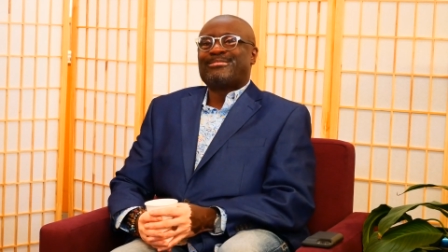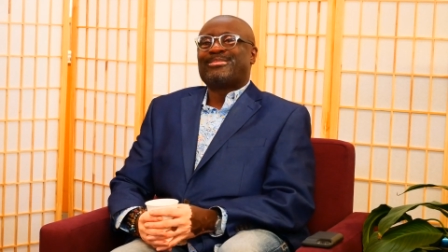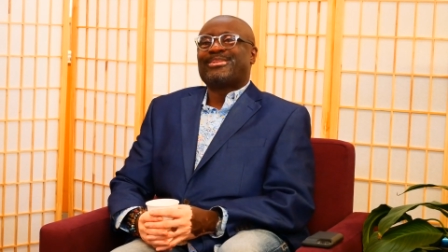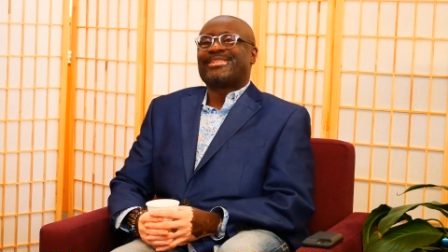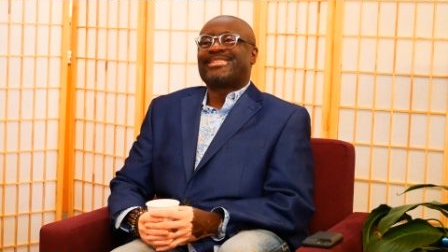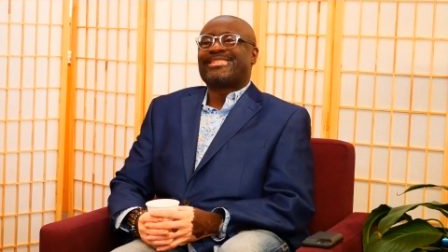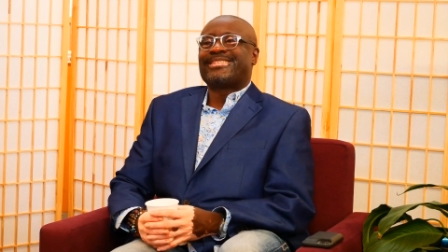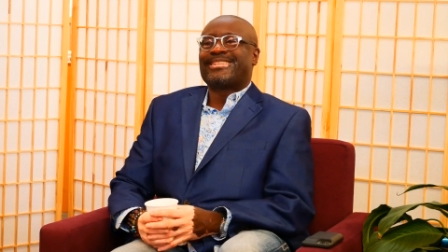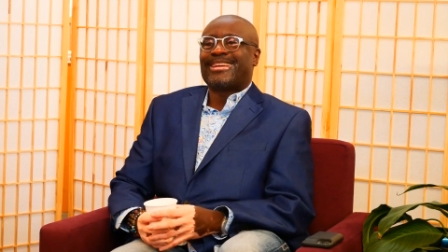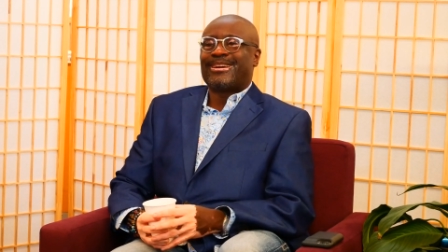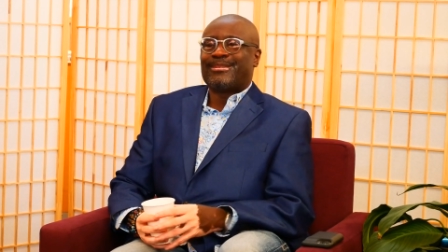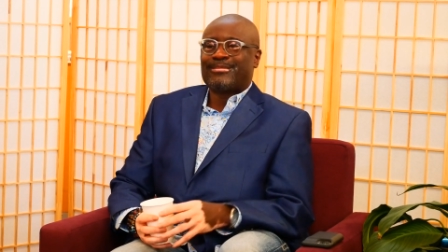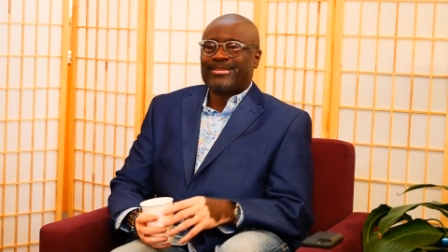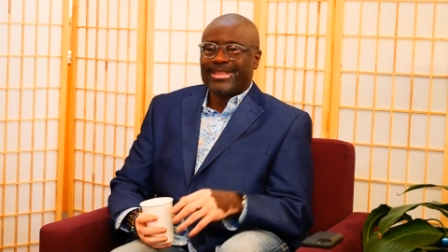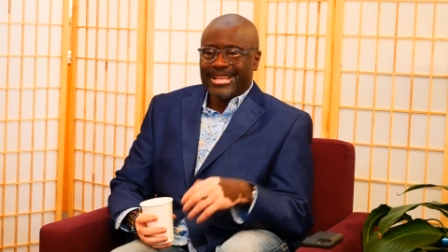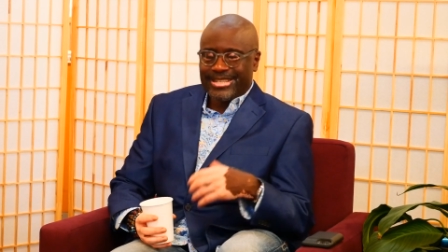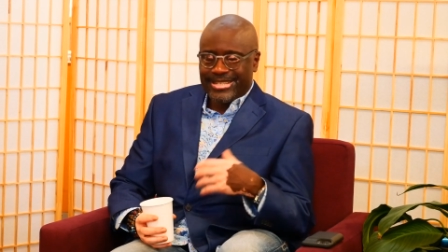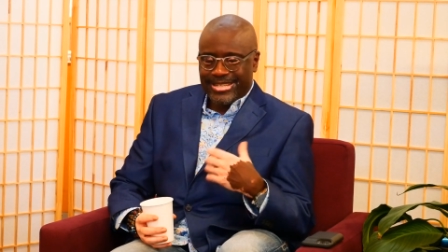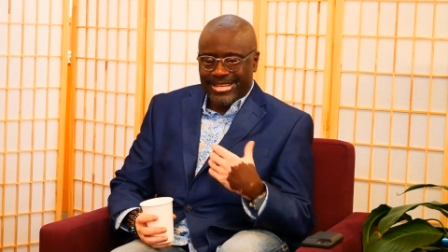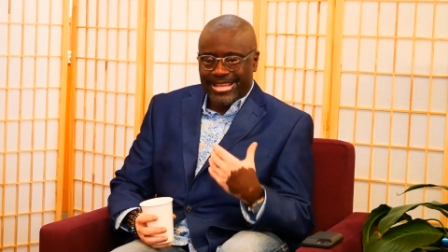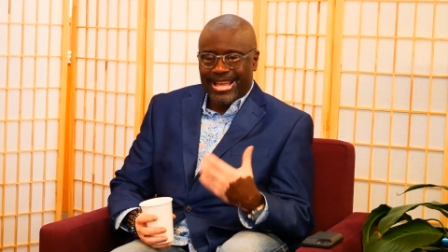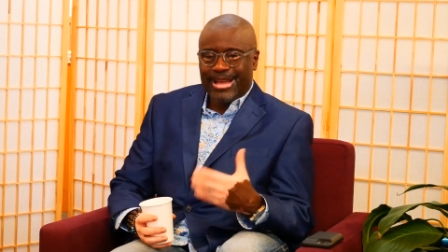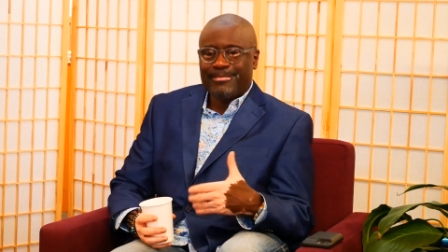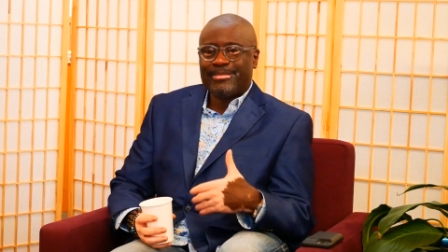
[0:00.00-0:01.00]
but she, I'm
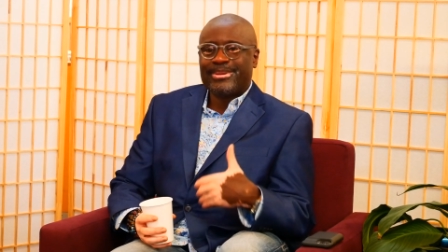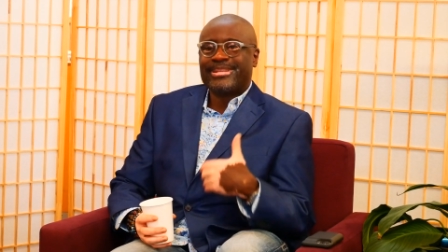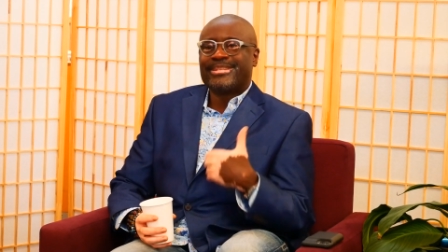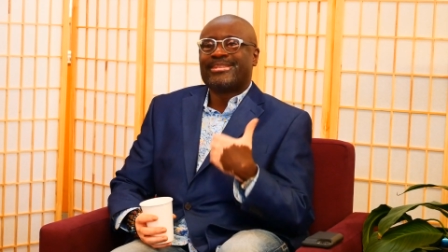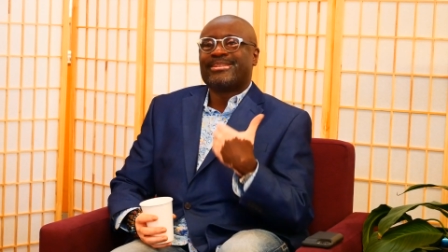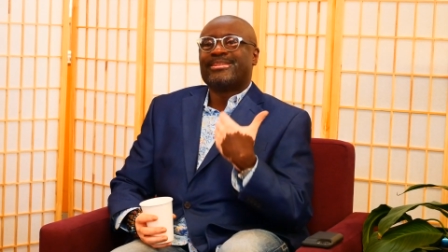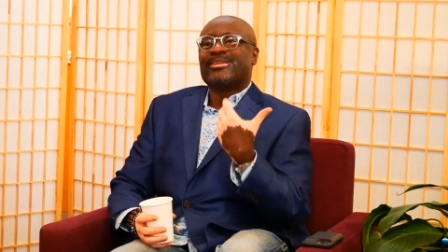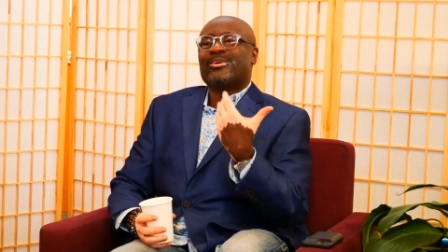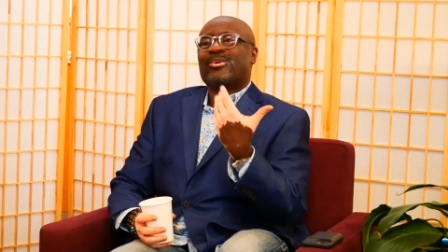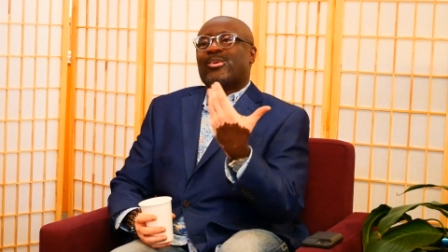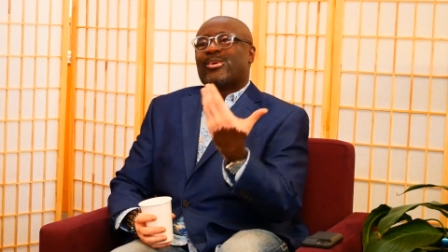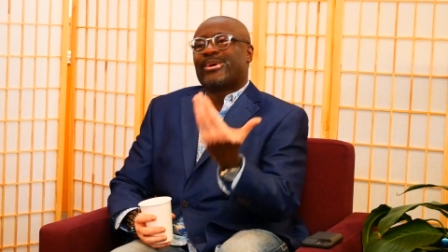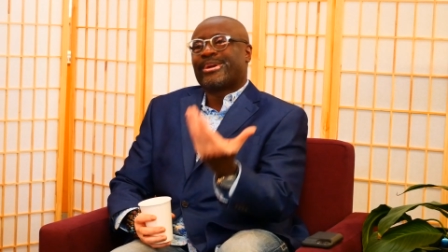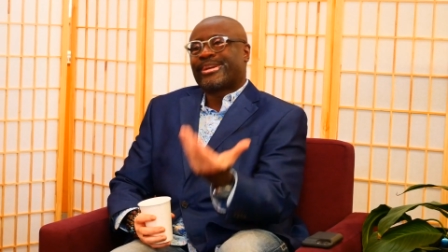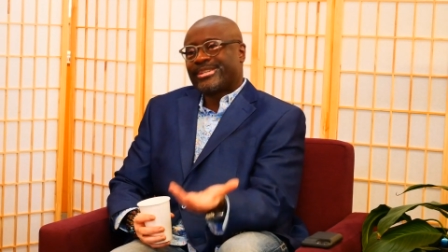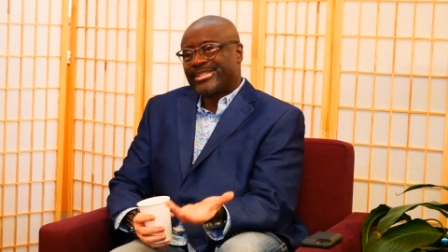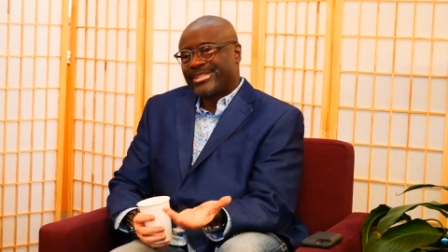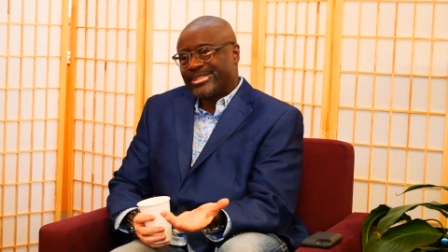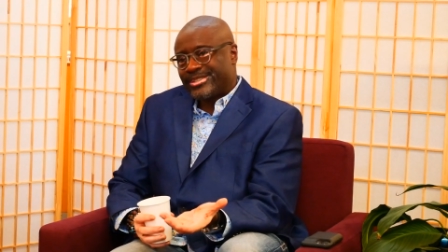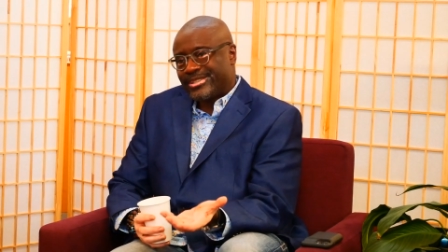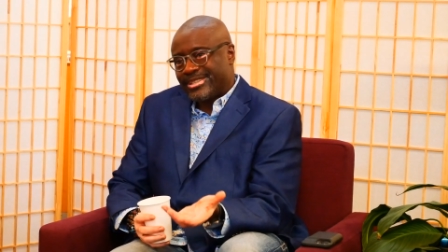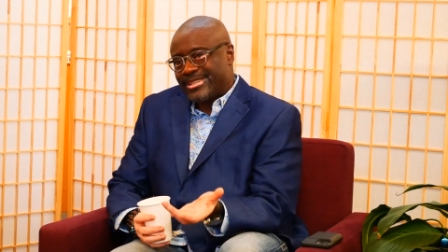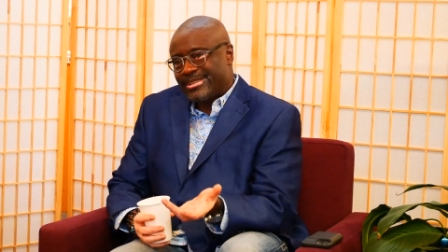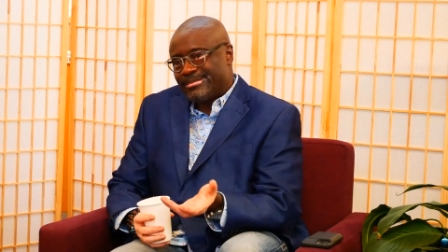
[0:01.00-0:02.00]
glad she got me into the
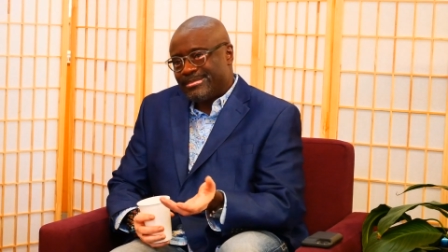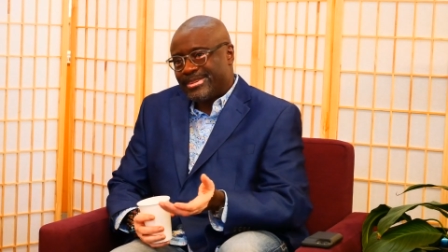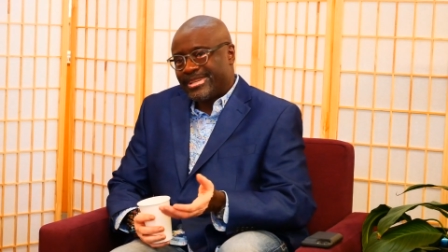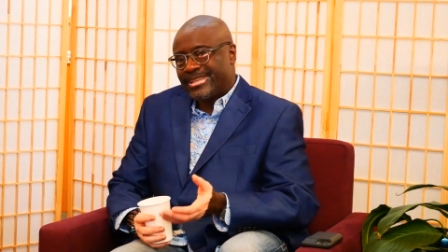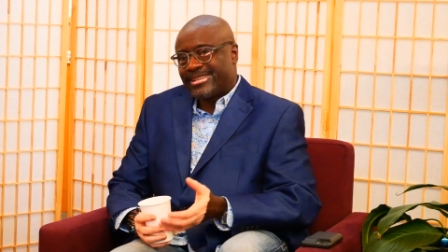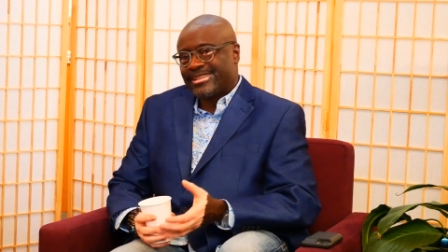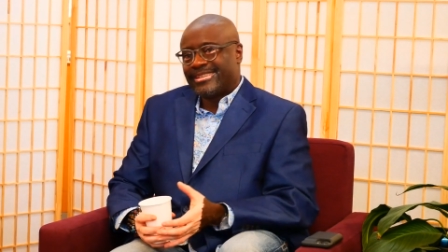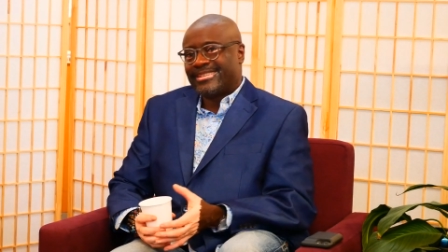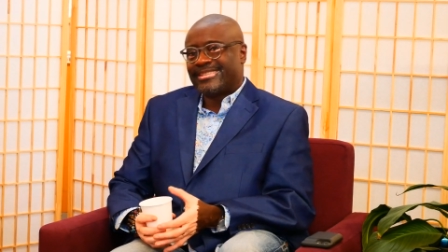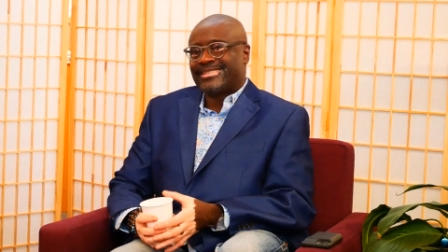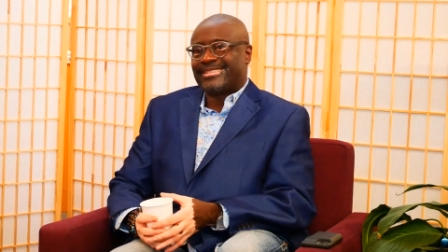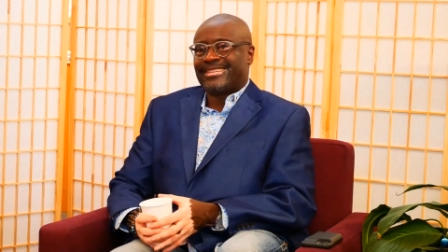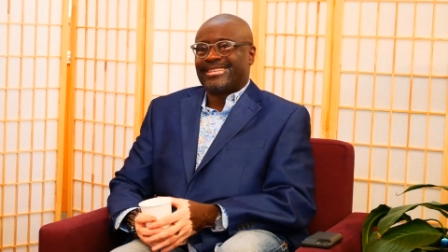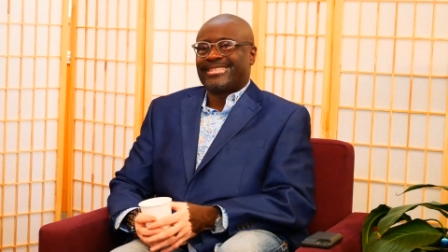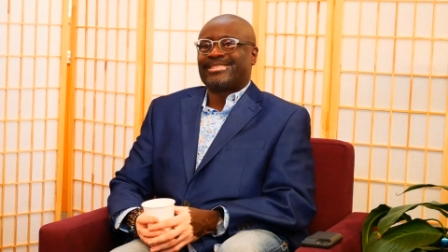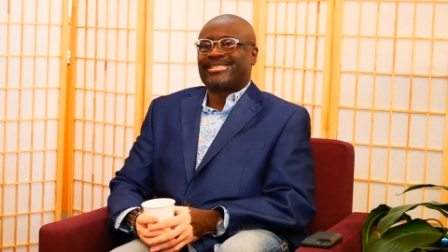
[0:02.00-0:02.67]
orchestra because I